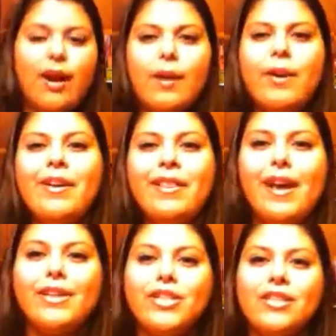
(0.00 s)

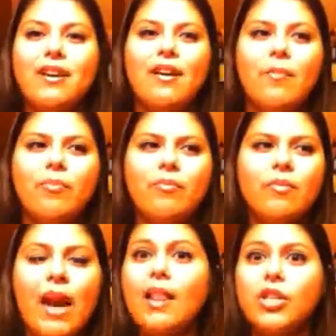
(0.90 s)
eyelashes. Um,
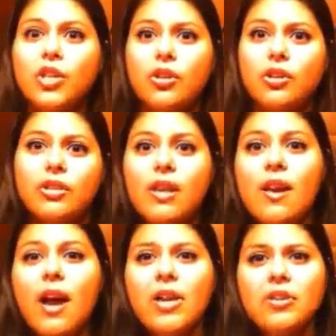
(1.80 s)
eyelash curlers.
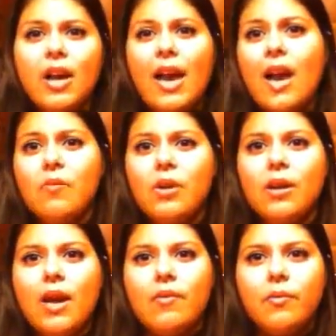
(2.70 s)
I, I have one.
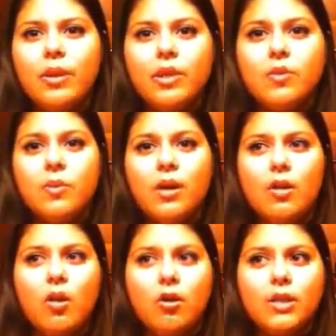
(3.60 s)
I haven't really used one in a
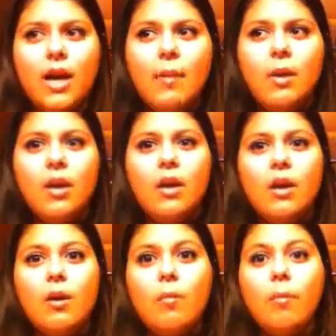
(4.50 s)
long time,
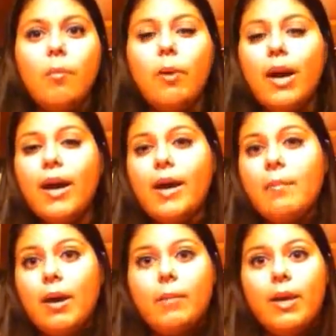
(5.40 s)
but it
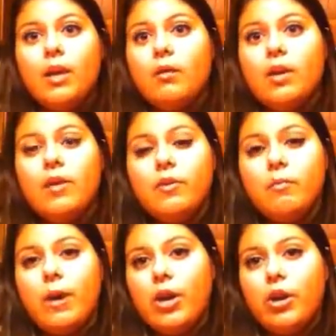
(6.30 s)
might make even
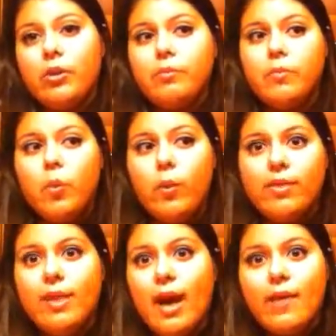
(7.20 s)
better with
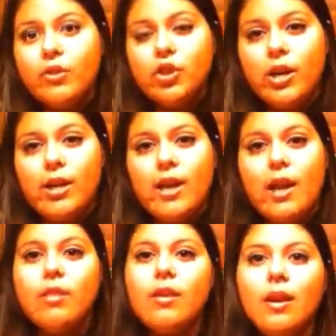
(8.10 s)
that. I haven't tried it yet.
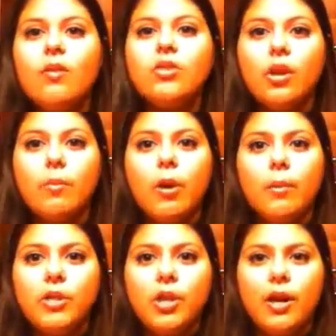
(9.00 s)
I think I'll tr
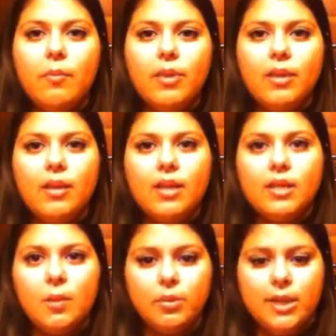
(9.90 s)
probably try it within the next
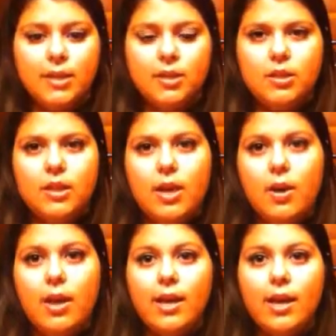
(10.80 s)
couple days to see how I
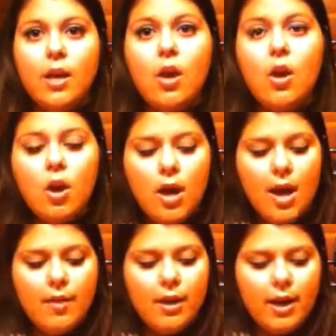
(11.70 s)
like it.
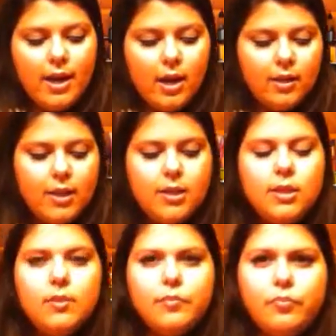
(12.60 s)
And then I got this